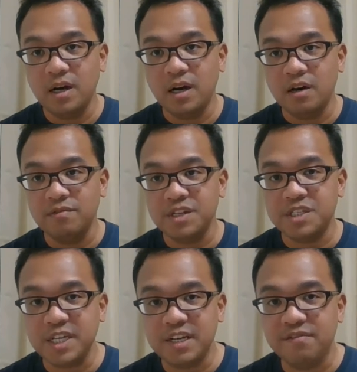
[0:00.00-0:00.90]
the
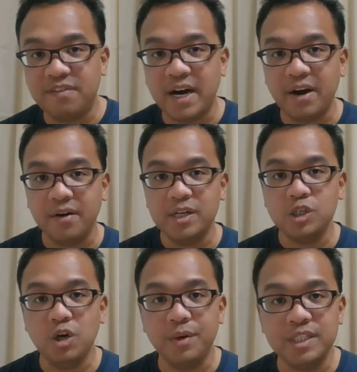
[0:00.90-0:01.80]
signifier is
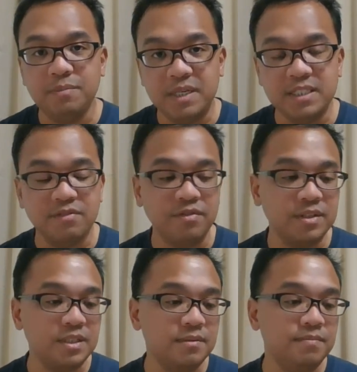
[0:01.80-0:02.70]
going to be different.